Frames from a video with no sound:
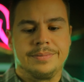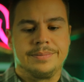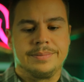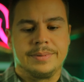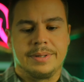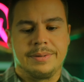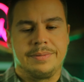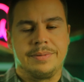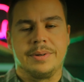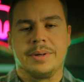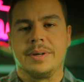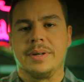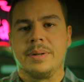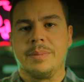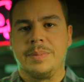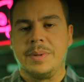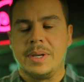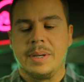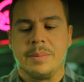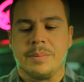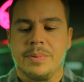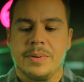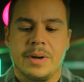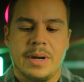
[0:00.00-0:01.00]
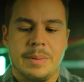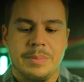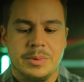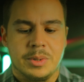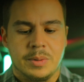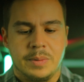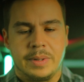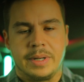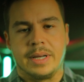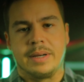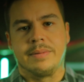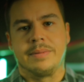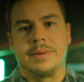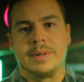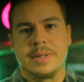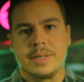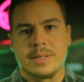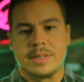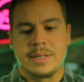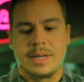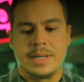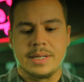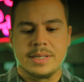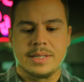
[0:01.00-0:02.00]
if you're into being prepped or whatever,
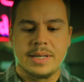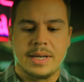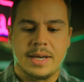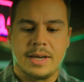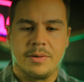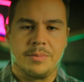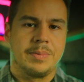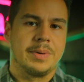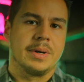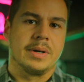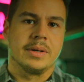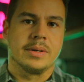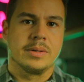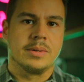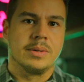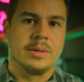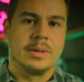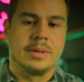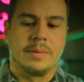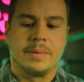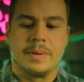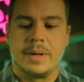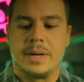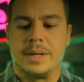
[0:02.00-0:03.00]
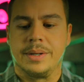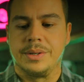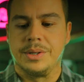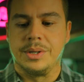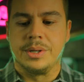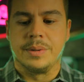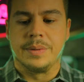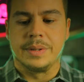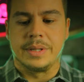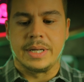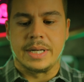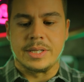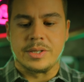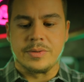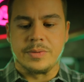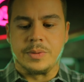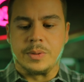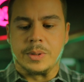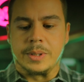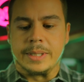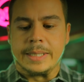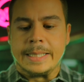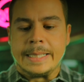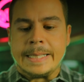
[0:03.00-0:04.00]
it's nice to have paracord around, you know what that's
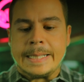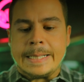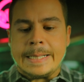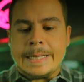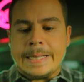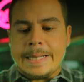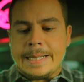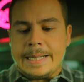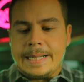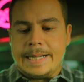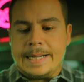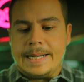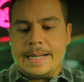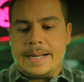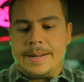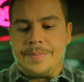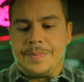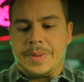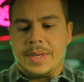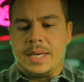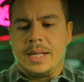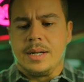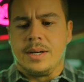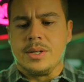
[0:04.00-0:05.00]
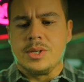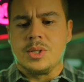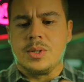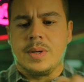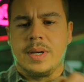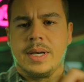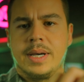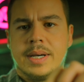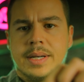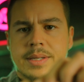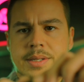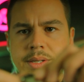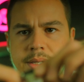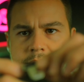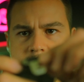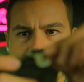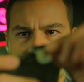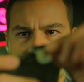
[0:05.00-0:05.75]
for. It also has this